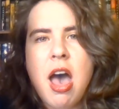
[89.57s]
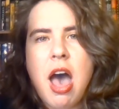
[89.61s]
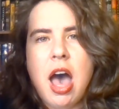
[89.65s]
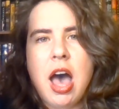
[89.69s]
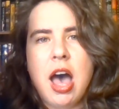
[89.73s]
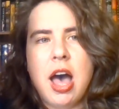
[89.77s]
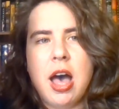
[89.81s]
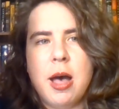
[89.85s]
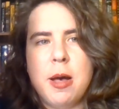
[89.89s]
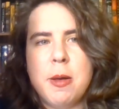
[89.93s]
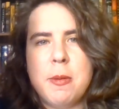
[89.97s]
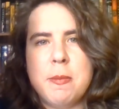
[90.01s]

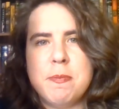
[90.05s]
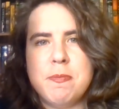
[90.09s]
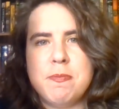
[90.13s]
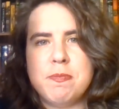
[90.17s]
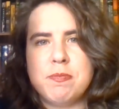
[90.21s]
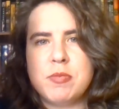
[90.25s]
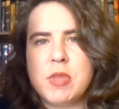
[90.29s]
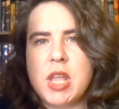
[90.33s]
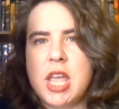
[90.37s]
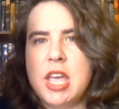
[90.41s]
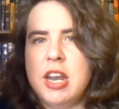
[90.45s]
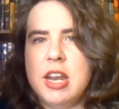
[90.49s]

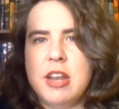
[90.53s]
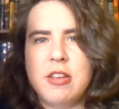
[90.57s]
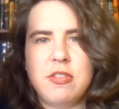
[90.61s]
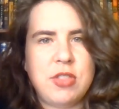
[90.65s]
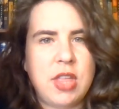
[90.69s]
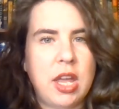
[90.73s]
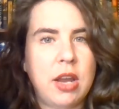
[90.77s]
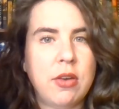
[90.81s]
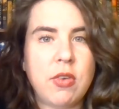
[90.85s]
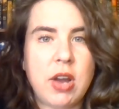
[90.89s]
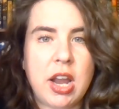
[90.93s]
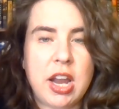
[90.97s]
And if
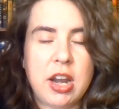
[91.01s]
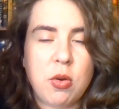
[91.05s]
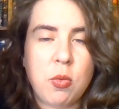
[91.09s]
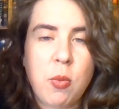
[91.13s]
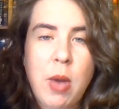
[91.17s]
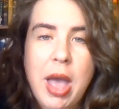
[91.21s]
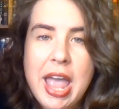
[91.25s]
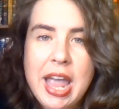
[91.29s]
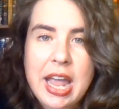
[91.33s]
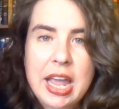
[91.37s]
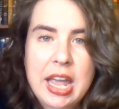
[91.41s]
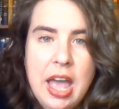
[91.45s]
they ran
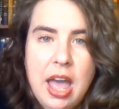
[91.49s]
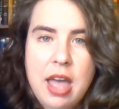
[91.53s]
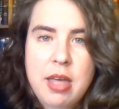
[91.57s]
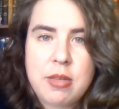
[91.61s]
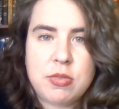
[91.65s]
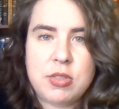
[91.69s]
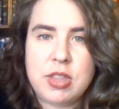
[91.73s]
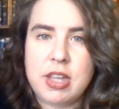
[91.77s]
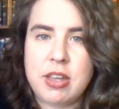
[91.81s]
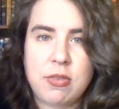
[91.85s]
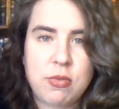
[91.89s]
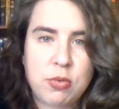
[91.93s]
away,
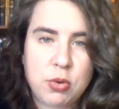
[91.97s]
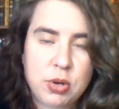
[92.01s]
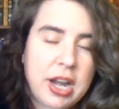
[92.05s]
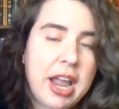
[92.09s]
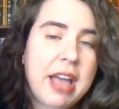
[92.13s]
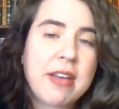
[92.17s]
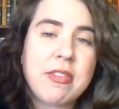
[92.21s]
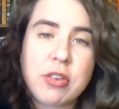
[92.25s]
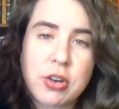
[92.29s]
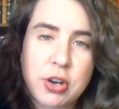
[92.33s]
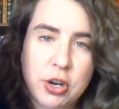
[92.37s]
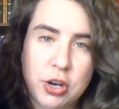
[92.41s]
they were
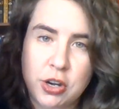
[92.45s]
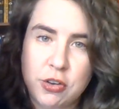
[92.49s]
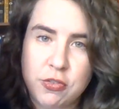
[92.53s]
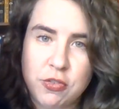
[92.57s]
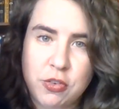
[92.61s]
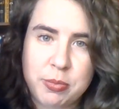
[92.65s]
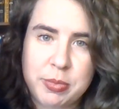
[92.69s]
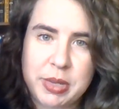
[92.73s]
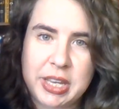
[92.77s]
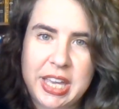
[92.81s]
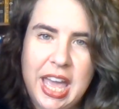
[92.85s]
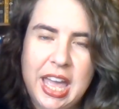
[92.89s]
never heard
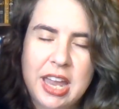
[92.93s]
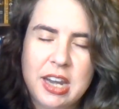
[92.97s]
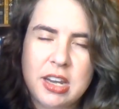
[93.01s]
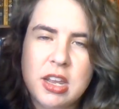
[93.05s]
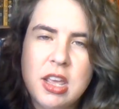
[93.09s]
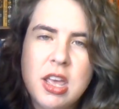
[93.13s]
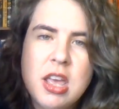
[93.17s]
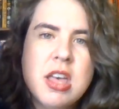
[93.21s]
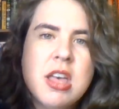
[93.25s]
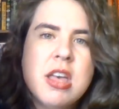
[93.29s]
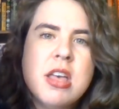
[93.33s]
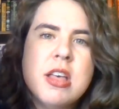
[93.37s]
from again.
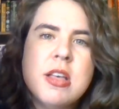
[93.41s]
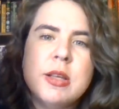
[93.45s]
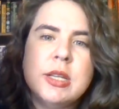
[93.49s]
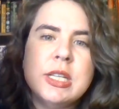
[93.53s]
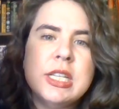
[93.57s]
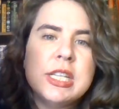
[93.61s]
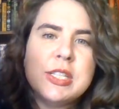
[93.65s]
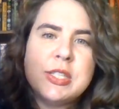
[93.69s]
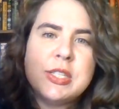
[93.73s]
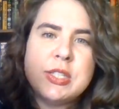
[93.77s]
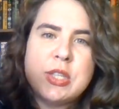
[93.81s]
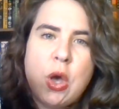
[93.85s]

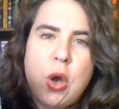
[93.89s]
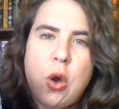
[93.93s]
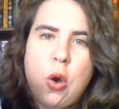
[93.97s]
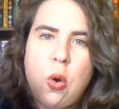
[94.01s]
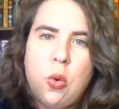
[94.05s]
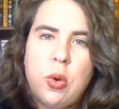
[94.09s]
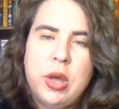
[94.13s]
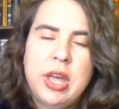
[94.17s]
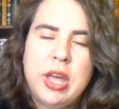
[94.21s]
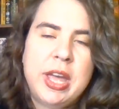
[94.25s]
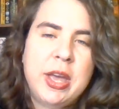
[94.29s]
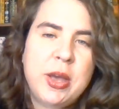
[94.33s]

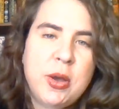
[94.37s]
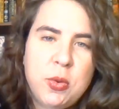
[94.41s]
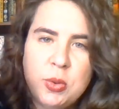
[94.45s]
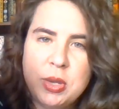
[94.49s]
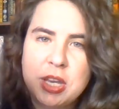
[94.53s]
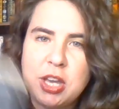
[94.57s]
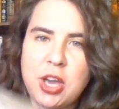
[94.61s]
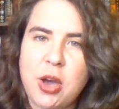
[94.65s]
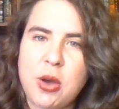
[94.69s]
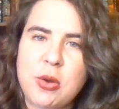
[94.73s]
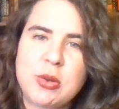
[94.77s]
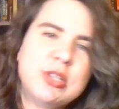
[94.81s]
So
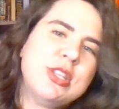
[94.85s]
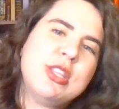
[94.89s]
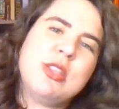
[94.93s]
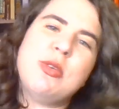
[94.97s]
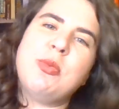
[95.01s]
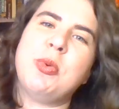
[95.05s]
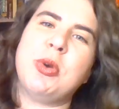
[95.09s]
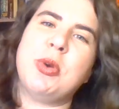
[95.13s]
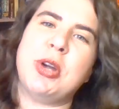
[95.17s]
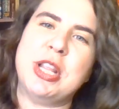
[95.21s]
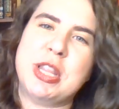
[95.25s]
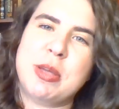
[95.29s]
we go to
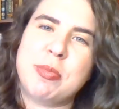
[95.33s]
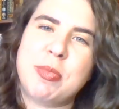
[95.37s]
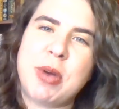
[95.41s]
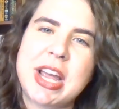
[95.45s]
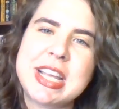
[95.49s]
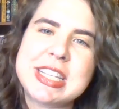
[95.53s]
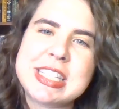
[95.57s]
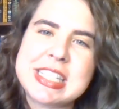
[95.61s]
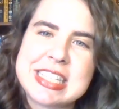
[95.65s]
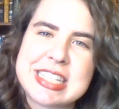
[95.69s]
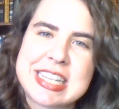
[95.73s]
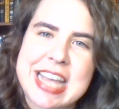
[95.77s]
we're in the
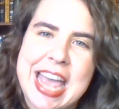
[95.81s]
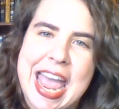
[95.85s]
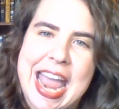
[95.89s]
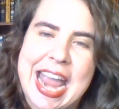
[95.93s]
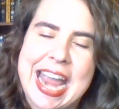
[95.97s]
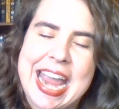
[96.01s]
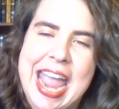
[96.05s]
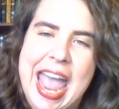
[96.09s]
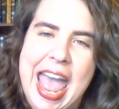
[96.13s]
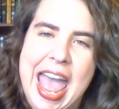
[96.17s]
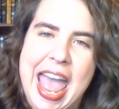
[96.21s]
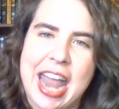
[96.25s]
present
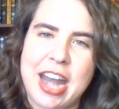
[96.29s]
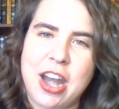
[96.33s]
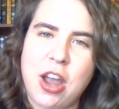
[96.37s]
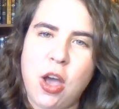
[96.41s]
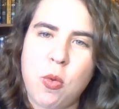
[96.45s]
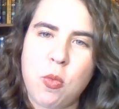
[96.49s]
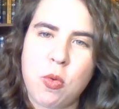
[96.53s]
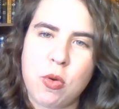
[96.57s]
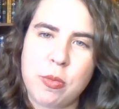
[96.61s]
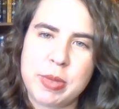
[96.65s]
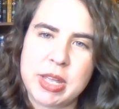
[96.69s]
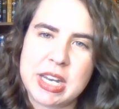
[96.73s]
day, and
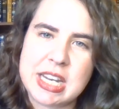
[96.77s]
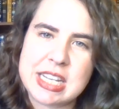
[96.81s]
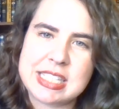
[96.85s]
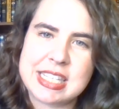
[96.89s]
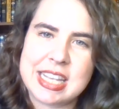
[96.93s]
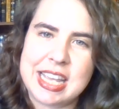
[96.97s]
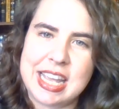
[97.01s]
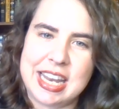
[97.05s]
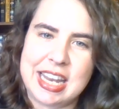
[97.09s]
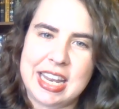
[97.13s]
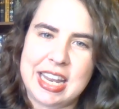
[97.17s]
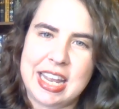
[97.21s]
a woman is
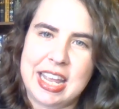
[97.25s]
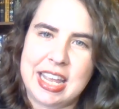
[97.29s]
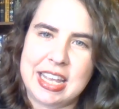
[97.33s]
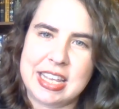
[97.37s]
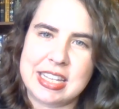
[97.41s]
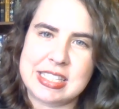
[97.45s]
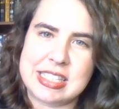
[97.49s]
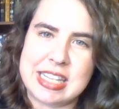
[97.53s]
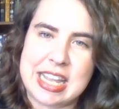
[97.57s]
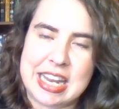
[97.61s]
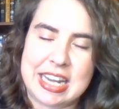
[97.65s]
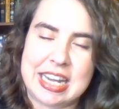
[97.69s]

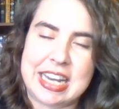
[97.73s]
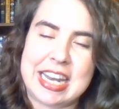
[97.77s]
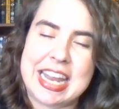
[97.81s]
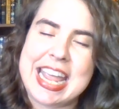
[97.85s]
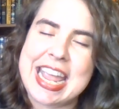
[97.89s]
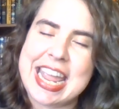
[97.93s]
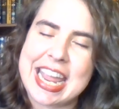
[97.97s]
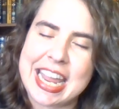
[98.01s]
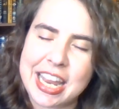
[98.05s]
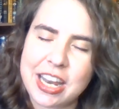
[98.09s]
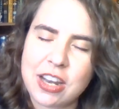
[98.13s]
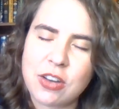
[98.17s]
in a
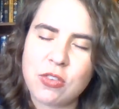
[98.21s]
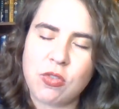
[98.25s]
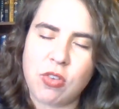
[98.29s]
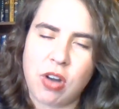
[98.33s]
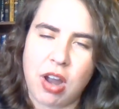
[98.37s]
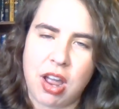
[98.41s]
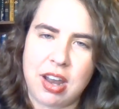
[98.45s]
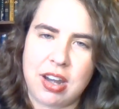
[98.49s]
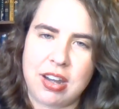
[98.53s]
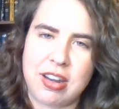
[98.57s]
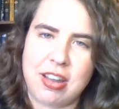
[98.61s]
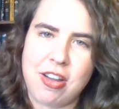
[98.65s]
hit and
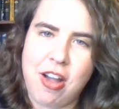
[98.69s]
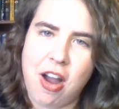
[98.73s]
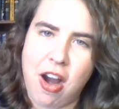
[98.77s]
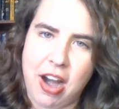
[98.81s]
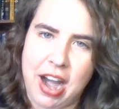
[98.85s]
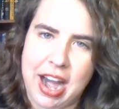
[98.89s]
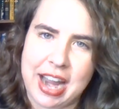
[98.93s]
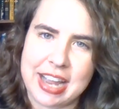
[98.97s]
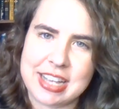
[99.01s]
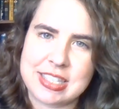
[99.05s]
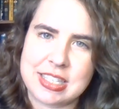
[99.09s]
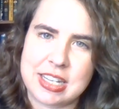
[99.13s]
run car
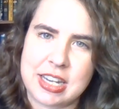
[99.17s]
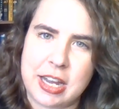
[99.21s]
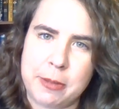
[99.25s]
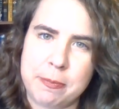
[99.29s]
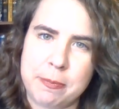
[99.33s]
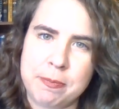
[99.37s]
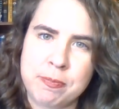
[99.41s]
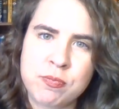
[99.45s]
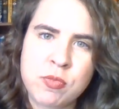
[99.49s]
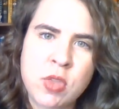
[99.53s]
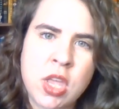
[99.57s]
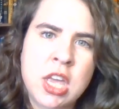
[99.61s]

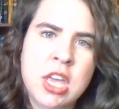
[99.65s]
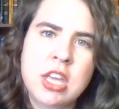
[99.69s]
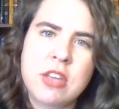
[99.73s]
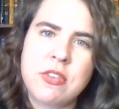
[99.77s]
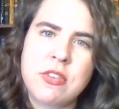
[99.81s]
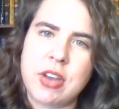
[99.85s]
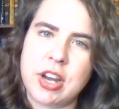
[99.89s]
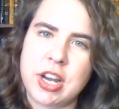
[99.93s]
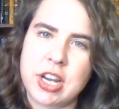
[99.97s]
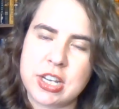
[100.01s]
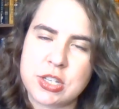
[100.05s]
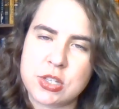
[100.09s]
accident,
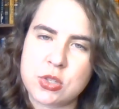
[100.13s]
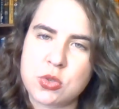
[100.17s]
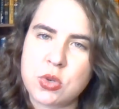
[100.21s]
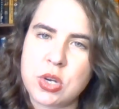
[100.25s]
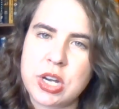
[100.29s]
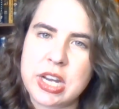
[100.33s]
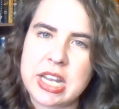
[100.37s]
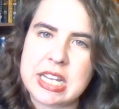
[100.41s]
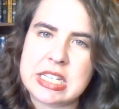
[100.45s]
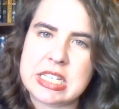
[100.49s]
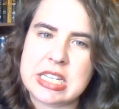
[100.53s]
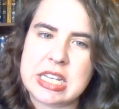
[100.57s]
very
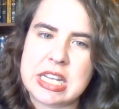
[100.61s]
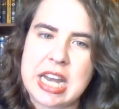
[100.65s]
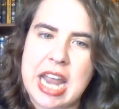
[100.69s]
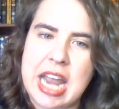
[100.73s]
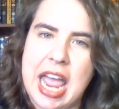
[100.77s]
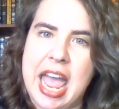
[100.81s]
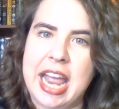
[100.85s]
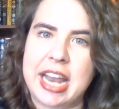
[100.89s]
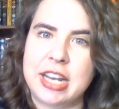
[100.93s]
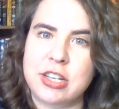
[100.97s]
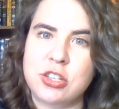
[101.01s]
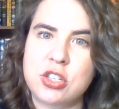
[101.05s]
disoriented,
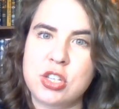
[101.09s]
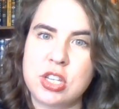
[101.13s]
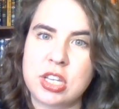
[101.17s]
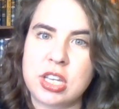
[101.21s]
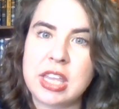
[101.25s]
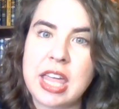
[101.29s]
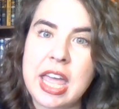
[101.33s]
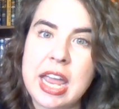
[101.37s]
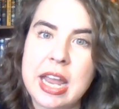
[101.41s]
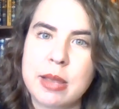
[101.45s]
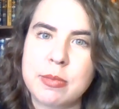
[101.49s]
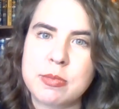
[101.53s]
and she
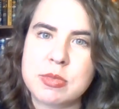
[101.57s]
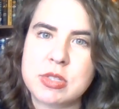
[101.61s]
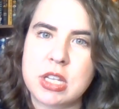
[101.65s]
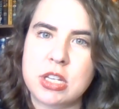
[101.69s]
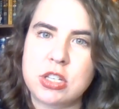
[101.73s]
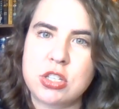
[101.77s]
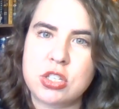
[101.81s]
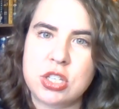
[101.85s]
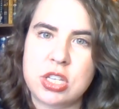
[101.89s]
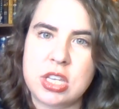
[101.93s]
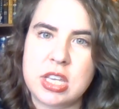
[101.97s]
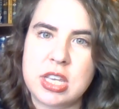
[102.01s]
claims
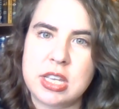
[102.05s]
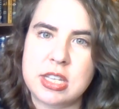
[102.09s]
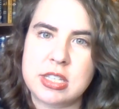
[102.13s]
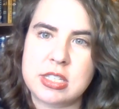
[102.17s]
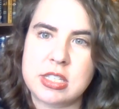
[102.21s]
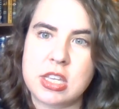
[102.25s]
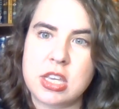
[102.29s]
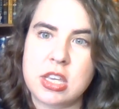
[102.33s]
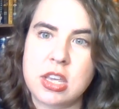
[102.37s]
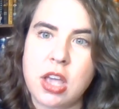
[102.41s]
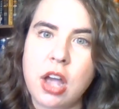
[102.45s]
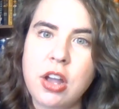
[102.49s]
that she is
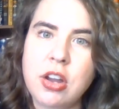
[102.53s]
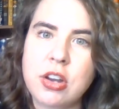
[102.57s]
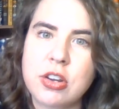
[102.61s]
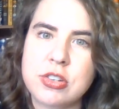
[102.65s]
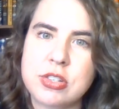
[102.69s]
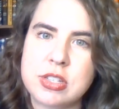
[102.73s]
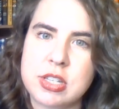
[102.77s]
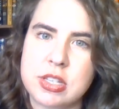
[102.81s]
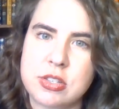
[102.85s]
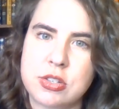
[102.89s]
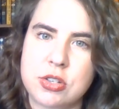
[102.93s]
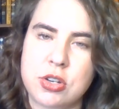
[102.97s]
the younger
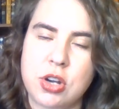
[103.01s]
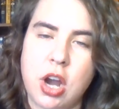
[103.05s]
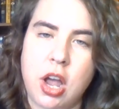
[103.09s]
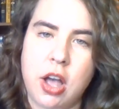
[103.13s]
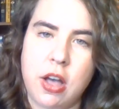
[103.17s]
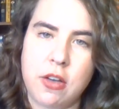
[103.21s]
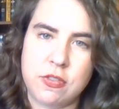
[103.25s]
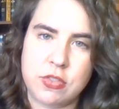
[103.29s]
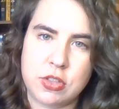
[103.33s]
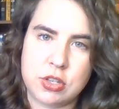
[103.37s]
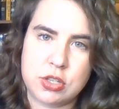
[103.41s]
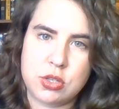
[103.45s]
sister
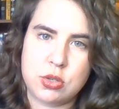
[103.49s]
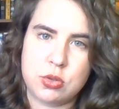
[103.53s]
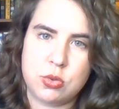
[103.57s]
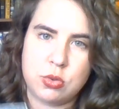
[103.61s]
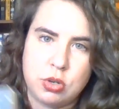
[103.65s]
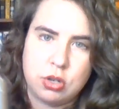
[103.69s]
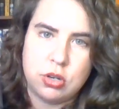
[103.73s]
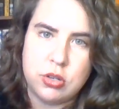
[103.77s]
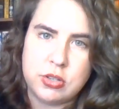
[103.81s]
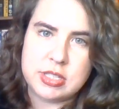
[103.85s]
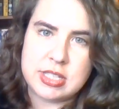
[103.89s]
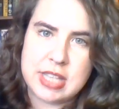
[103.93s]
of the two
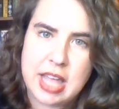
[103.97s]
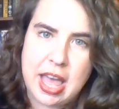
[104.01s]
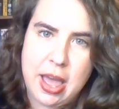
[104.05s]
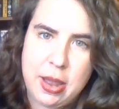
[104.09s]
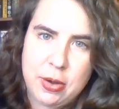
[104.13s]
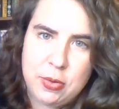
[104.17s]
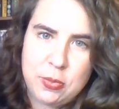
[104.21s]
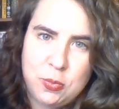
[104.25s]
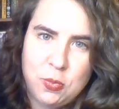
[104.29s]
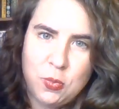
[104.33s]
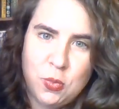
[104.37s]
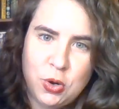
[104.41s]
girls
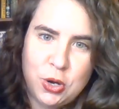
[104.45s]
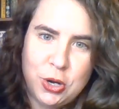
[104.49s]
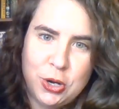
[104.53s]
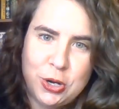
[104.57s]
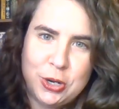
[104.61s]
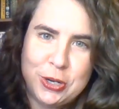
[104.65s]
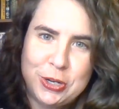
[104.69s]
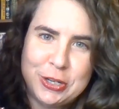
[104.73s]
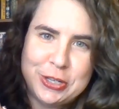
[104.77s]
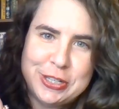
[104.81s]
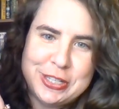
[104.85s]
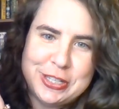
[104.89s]
that
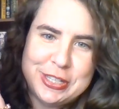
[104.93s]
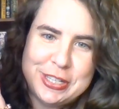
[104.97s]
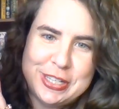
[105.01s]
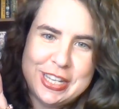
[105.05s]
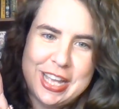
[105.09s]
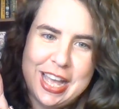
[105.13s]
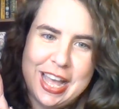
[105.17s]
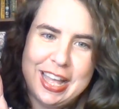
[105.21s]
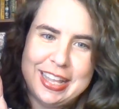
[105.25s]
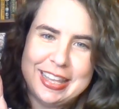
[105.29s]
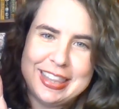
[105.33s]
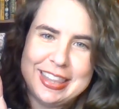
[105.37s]
were
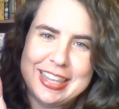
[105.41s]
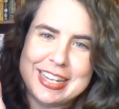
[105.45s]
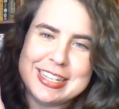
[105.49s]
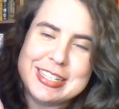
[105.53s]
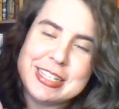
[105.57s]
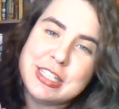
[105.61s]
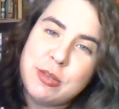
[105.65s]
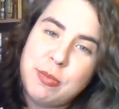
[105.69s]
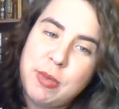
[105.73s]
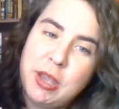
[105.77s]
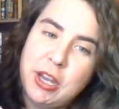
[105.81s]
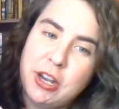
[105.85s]
that
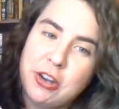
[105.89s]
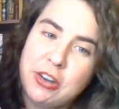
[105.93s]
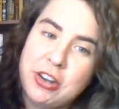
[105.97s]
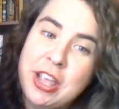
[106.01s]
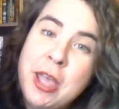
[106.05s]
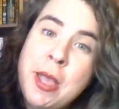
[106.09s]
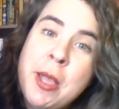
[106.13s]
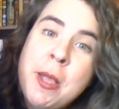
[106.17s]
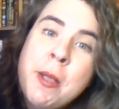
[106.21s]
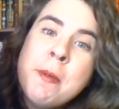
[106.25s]
disappeared.